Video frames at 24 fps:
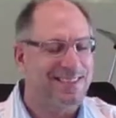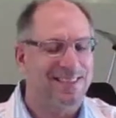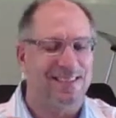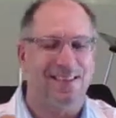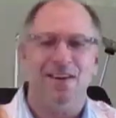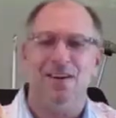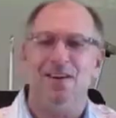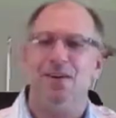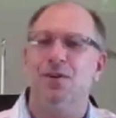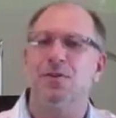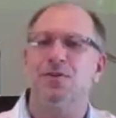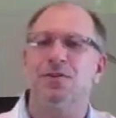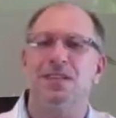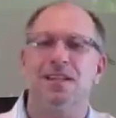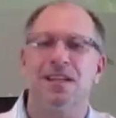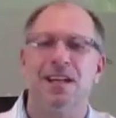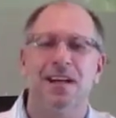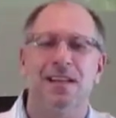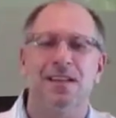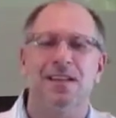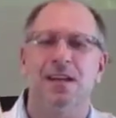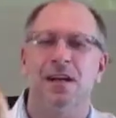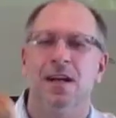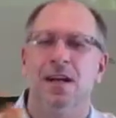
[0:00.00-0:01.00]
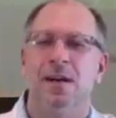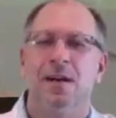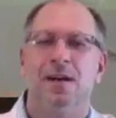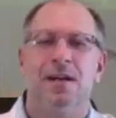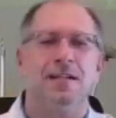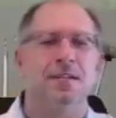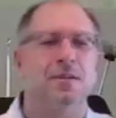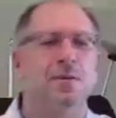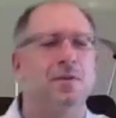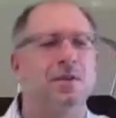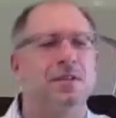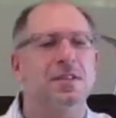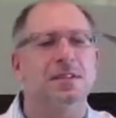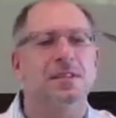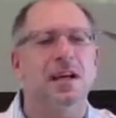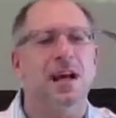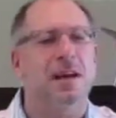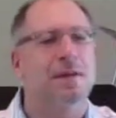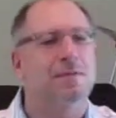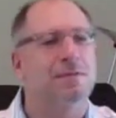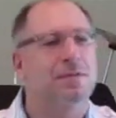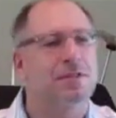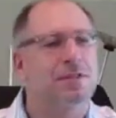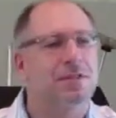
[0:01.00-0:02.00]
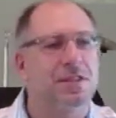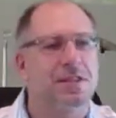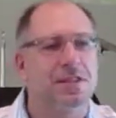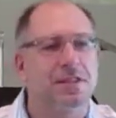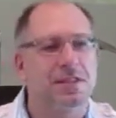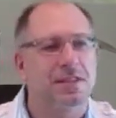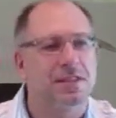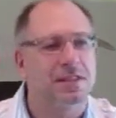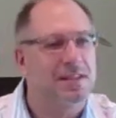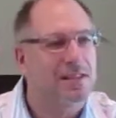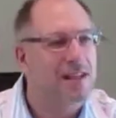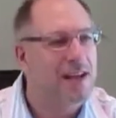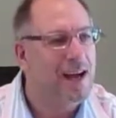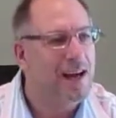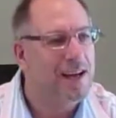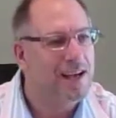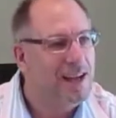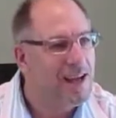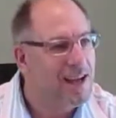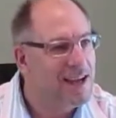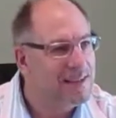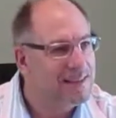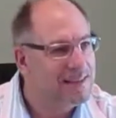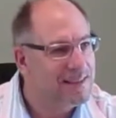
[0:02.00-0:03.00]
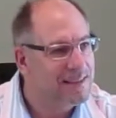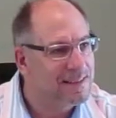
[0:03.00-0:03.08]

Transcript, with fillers: it all goes together, because it wasn't time for Jesus to die yet.